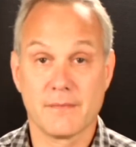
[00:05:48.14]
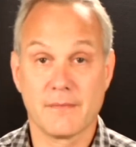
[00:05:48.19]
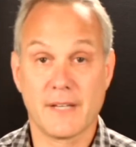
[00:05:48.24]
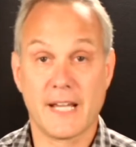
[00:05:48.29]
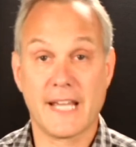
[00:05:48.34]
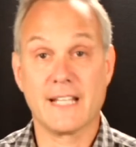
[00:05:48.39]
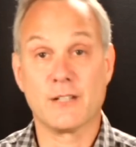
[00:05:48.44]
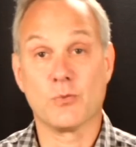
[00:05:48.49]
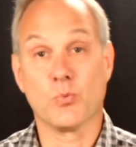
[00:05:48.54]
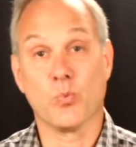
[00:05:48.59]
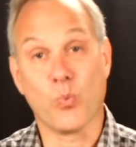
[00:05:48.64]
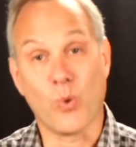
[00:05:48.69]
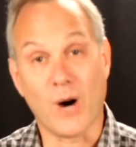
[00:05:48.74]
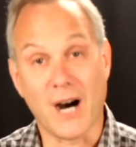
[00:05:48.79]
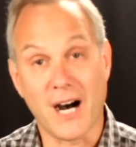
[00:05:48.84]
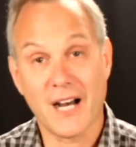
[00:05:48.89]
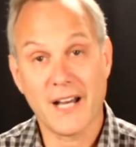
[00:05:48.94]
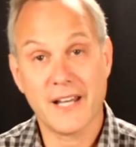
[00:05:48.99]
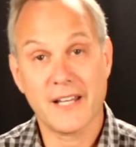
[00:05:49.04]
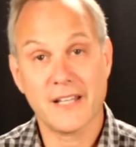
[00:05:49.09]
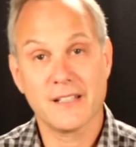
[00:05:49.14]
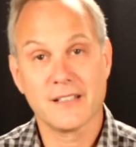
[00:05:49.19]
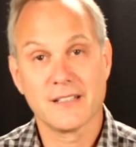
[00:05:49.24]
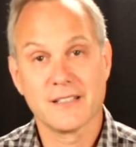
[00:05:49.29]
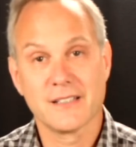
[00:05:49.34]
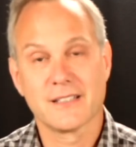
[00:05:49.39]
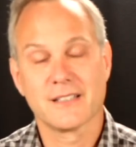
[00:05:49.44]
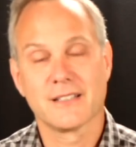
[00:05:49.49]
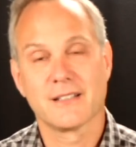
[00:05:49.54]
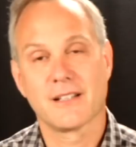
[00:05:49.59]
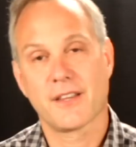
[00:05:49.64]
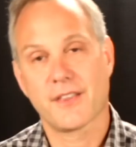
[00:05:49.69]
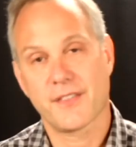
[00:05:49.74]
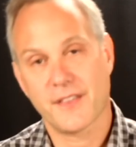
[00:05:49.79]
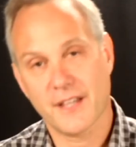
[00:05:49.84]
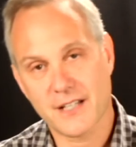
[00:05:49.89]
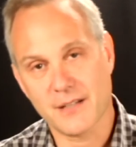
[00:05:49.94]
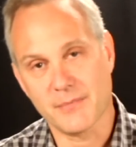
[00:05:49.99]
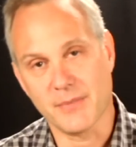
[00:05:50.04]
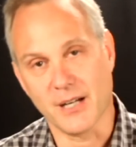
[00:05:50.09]
And why?
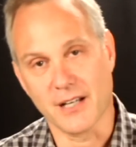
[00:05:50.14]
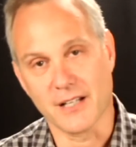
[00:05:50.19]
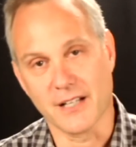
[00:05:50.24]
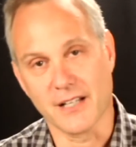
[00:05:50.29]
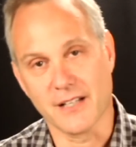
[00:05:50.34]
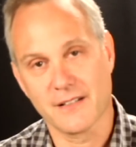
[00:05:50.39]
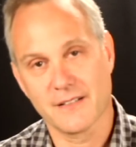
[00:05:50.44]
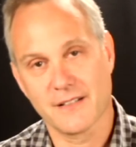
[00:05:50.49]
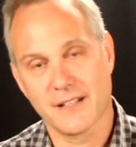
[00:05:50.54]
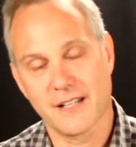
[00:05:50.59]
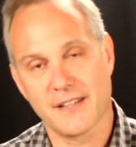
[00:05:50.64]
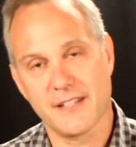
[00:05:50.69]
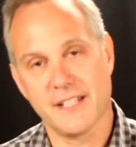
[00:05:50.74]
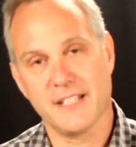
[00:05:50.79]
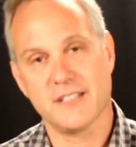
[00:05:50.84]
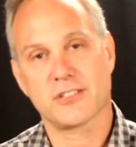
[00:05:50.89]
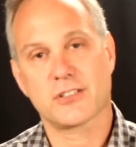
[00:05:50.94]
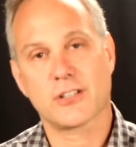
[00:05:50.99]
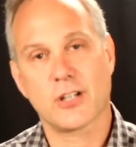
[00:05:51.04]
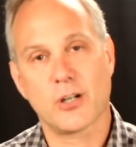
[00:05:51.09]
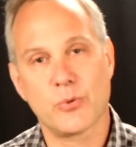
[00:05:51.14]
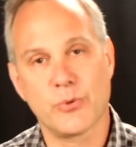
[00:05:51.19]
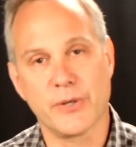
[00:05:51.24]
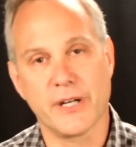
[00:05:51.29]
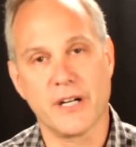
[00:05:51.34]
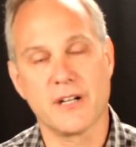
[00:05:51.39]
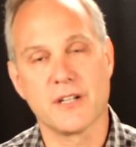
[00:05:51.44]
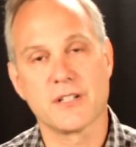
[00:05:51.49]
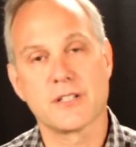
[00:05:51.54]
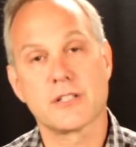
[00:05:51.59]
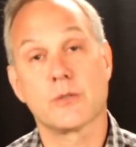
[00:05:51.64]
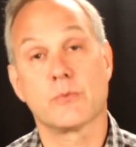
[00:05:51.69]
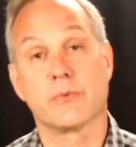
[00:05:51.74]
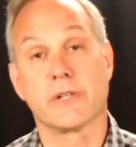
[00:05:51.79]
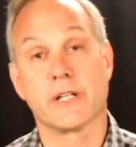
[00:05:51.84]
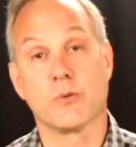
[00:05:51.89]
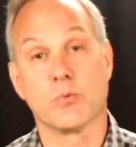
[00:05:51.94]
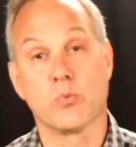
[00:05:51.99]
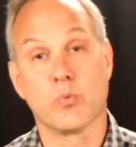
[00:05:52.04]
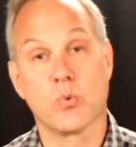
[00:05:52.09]
Think about it. These careers
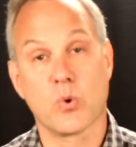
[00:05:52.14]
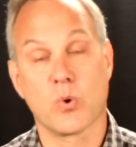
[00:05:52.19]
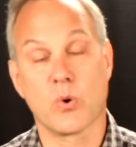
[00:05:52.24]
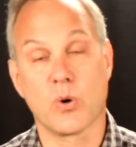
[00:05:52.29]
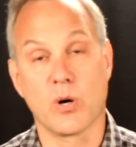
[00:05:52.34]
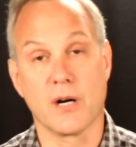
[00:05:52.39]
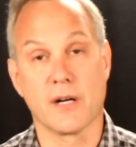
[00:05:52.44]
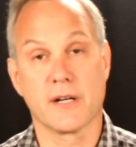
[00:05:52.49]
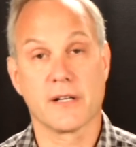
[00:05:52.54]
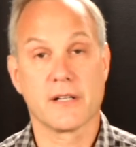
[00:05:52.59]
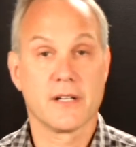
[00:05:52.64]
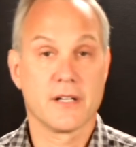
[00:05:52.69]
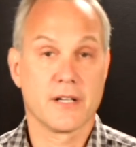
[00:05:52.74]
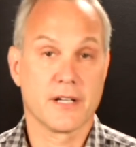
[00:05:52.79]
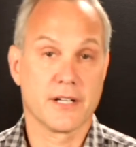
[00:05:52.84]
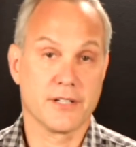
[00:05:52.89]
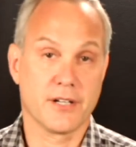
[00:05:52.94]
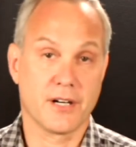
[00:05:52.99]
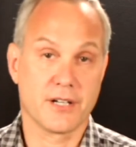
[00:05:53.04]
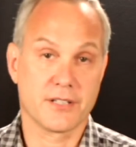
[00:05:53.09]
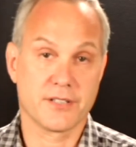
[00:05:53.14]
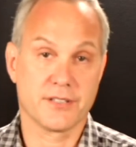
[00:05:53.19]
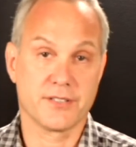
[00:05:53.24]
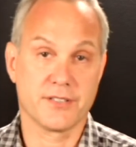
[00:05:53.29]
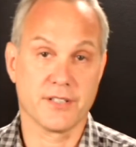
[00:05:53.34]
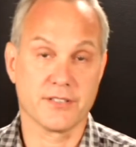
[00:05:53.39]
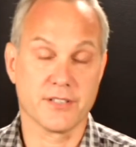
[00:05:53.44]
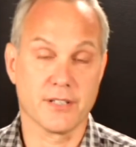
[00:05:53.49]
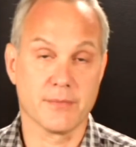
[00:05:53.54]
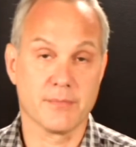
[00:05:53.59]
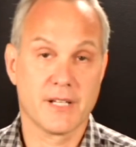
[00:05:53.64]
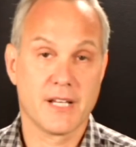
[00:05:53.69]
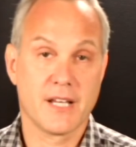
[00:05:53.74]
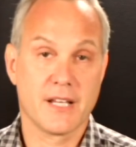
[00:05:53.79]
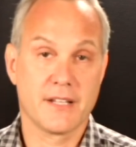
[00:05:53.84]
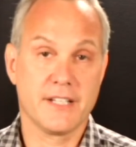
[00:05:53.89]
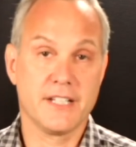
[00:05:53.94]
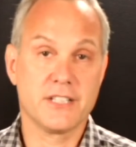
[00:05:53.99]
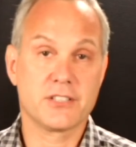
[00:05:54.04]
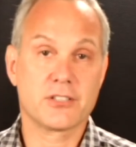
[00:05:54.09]
reward narcissism.
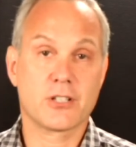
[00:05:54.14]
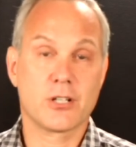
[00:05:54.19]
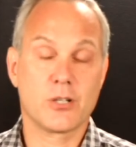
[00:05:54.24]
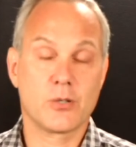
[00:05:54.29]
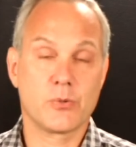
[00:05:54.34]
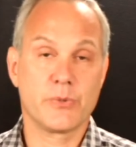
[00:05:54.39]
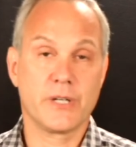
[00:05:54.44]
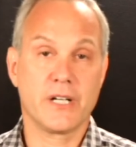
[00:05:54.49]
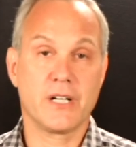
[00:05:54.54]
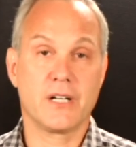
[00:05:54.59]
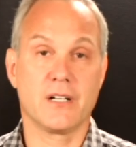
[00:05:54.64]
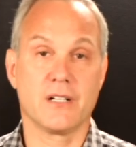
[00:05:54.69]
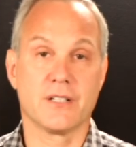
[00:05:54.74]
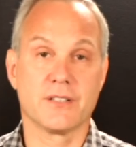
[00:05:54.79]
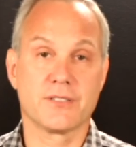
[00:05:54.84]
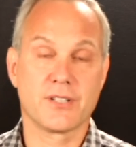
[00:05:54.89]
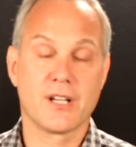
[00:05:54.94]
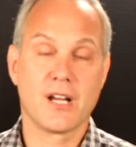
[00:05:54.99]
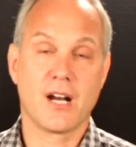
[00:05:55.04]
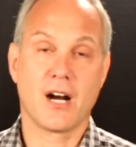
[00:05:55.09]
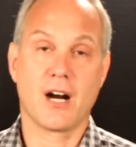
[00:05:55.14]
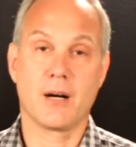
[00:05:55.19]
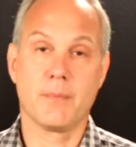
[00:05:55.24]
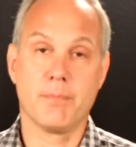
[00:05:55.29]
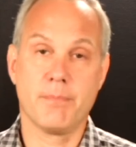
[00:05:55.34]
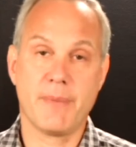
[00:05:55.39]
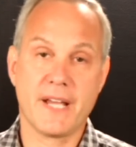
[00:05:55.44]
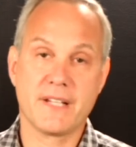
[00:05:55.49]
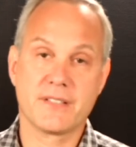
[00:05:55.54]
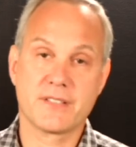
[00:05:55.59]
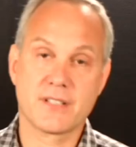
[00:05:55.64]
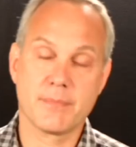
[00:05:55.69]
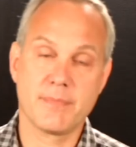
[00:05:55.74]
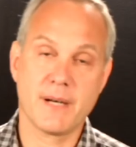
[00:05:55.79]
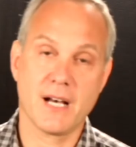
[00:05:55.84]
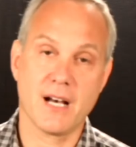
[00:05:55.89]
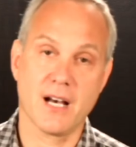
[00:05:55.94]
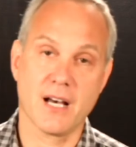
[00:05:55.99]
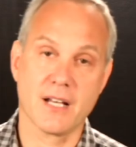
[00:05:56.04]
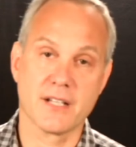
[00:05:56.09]
These careers are based
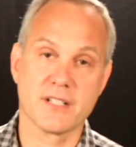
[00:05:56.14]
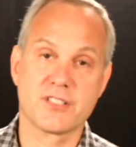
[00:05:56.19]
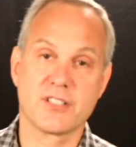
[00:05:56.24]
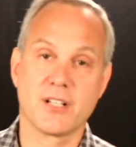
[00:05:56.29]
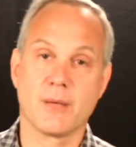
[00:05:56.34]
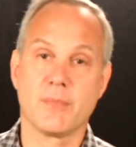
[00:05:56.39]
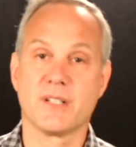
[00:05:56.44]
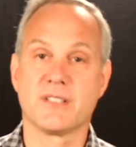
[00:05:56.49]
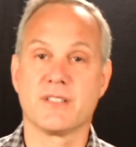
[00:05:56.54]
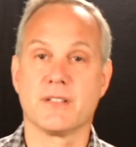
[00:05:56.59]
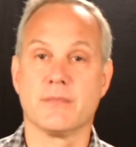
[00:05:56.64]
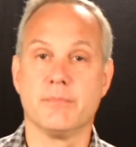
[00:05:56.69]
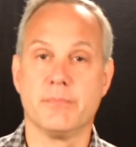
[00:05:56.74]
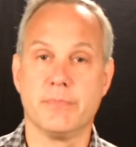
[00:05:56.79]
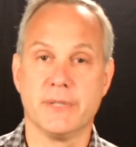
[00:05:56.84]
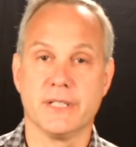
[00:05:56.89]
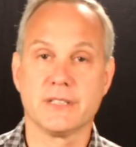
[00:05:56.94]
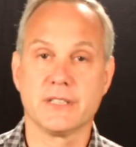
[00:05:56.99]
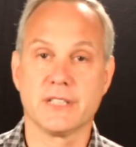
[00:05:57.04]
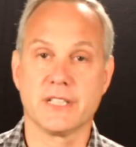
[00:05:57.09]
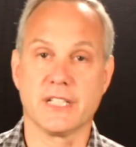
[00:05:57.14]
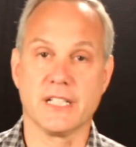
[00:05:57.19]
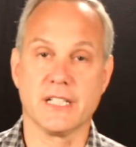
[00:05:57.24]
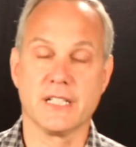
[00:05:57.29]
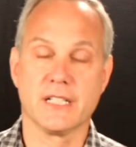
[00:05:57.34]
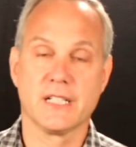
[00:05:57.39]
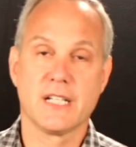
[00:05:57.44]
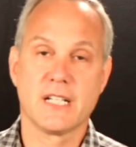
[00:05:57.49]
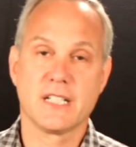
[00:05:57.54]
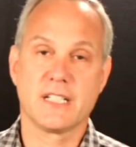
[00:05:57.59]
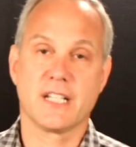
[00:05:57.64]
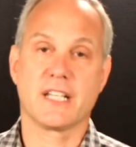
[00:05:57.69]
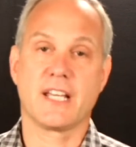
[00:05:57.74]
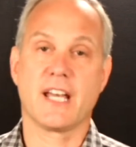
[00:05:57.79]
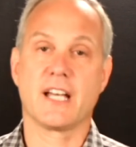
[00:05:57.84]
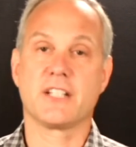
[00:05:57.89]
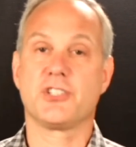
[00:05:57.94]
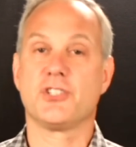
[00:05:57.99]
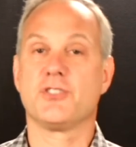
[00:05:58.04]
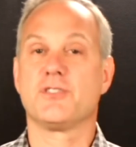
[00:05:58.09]
upon someone's ability to
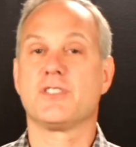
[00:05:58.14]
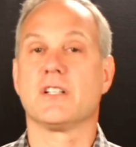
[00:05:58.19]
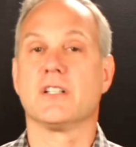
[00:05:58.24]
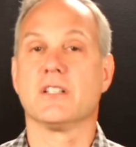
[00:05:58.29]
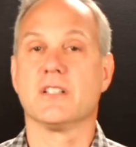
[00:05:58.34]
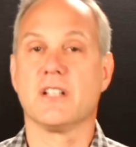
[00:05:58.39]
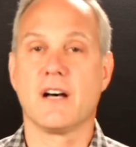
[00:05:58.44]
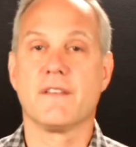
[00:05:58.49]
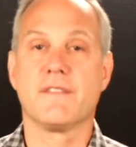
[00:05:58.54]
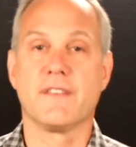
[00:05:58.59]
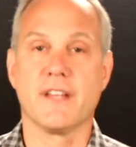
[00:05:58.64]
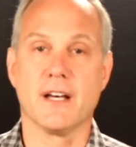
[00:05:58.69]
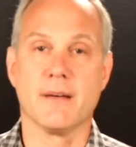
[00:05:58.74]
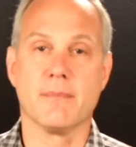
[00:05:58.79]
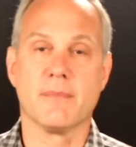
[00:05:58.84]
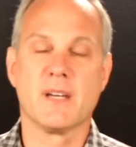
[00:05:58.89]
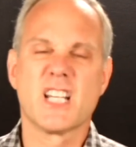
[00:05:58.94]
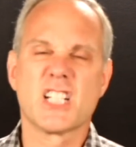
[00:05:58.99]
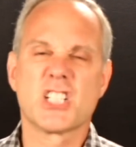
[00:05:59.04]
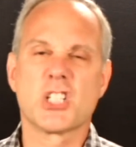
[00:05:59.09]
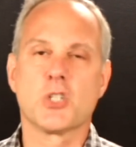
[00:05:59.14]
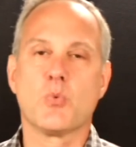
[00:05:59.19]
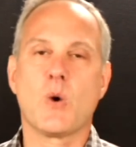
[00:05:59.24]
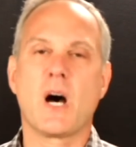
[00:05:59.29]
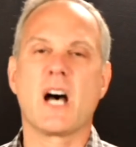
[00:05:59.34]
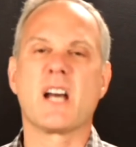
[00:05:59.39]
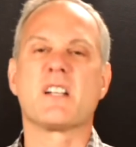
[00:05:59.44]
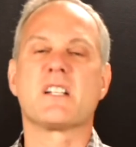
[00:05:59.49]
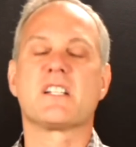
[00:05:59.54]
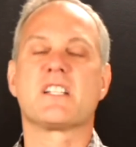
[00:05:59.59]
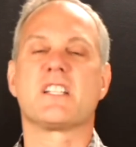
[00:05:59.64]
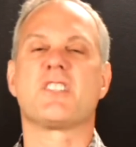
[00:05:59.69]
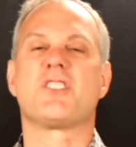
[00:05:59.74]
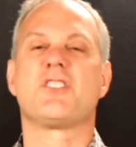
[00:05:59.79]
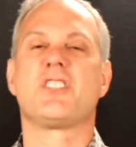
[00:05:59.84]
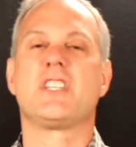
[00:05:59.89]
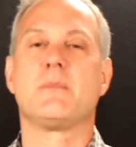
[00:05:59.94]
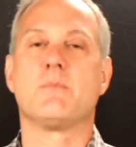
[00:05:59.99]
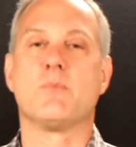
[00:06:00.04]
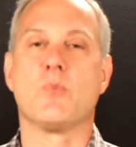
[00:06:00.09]
get you to love them, to want to
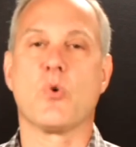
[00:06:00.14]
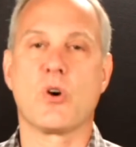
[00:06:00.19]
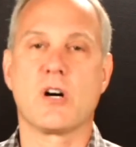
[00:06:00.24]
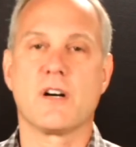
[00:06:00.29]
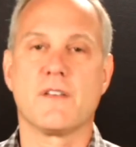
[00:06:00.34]
see more